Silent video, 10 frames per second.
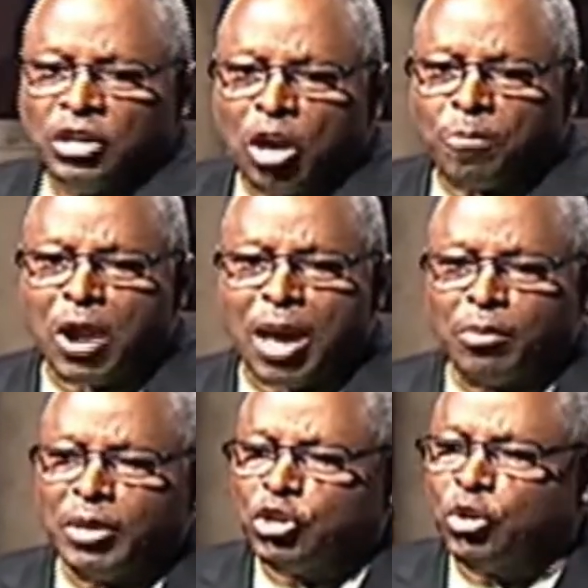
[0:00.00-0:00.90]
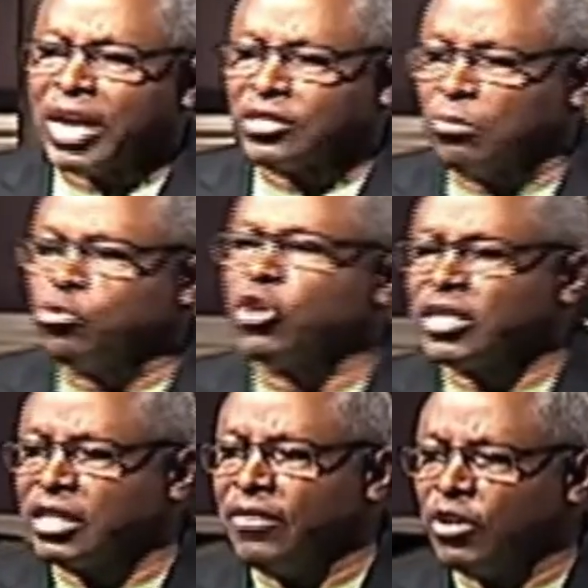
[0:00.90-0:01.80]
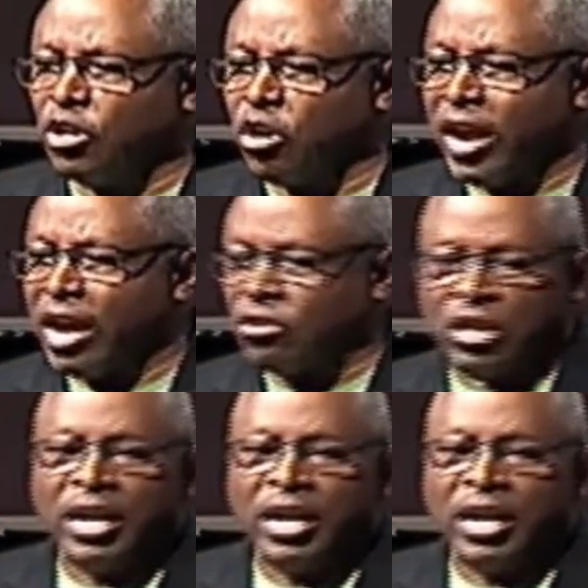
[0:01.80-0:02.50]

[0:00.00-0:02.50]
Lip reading: Your problem is you got some trust living in your house